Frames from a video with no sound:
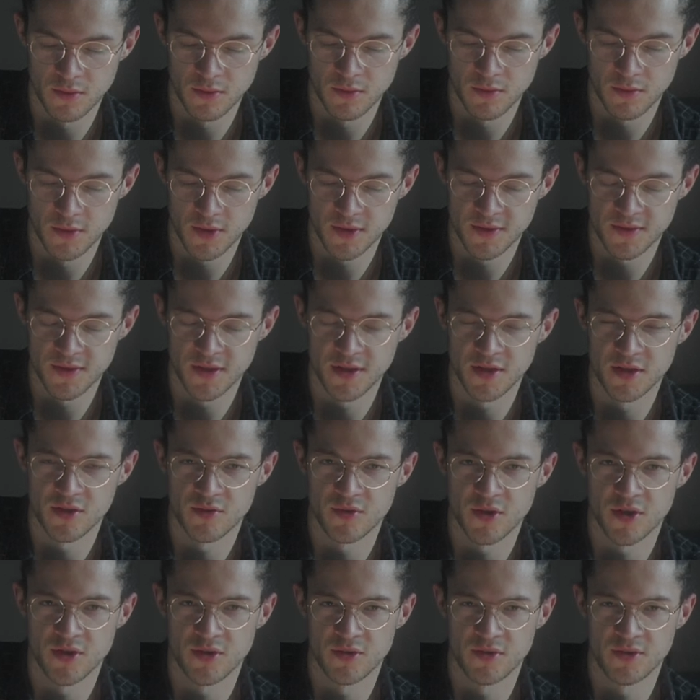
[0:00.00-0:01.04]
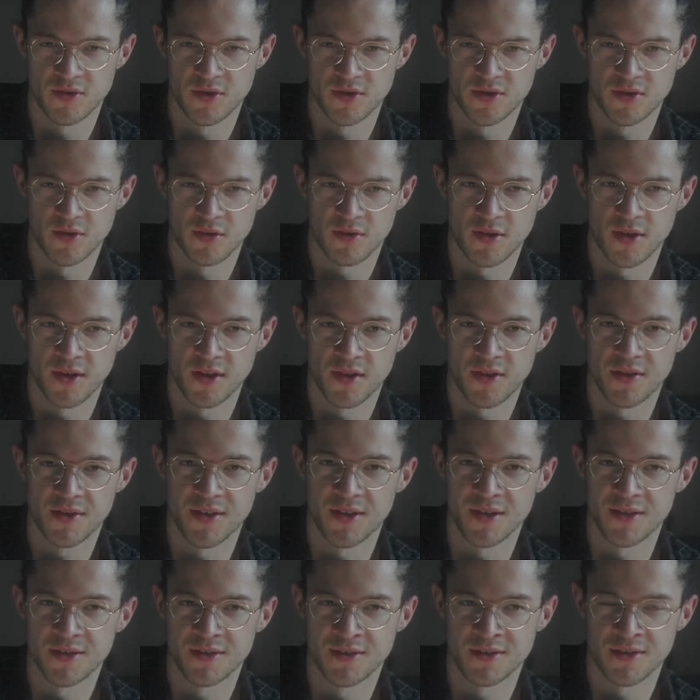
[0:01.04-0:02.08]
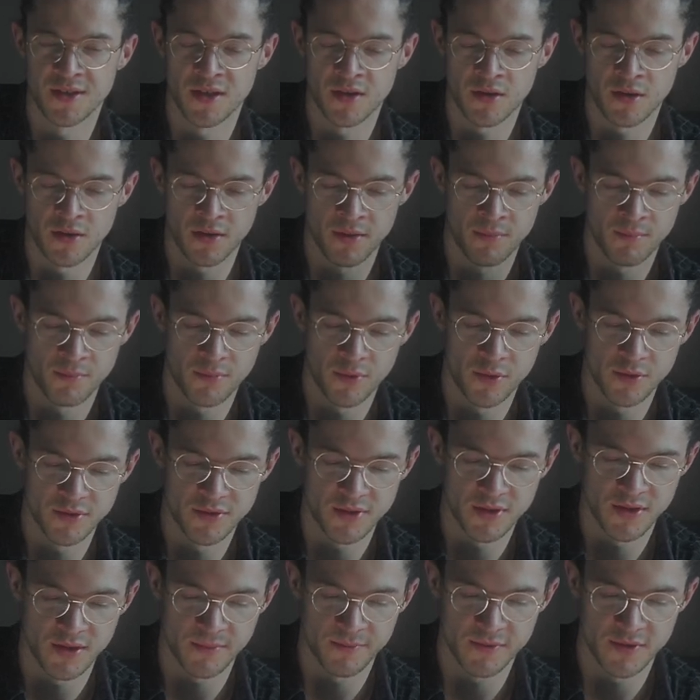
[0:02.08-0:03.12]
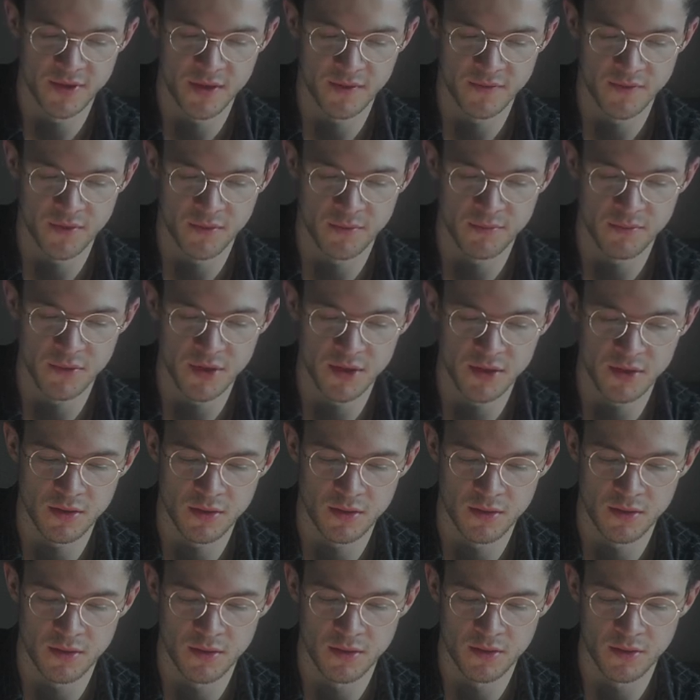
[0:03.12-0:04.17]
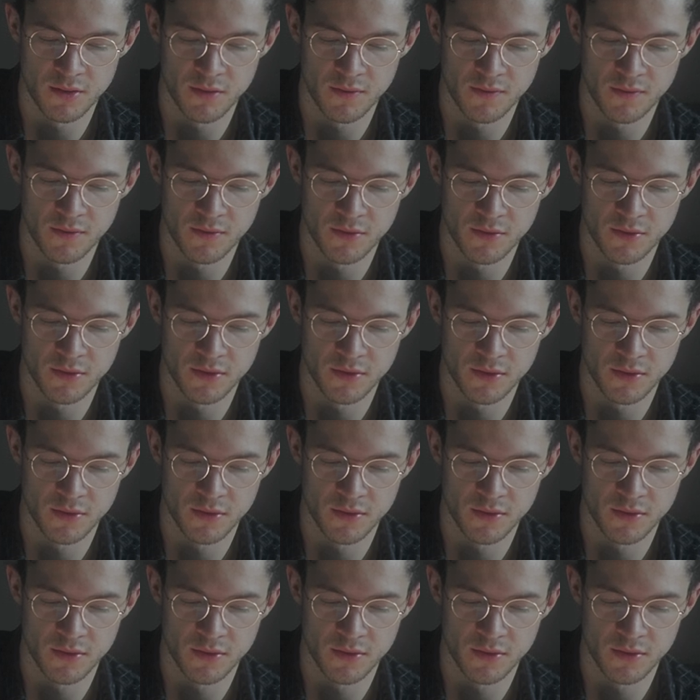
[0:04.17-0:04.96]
When I say distractions, it's not like things that are imposing themselves on me, of course,